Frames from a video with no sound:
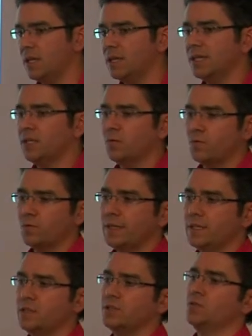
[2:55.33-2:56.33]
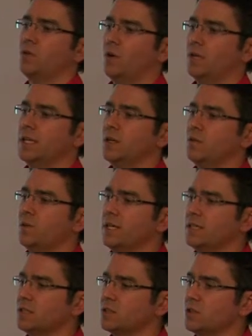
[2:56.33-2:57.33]
Legal fees, you've got legal
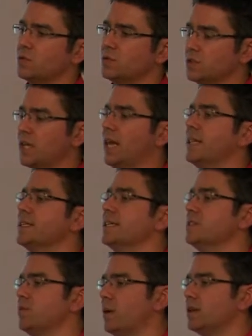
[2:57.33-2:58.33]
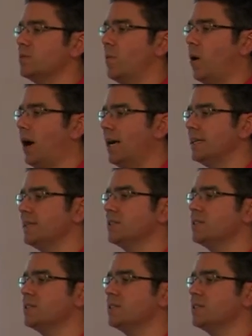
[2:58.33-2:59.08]
fees to sell it as well as buy it,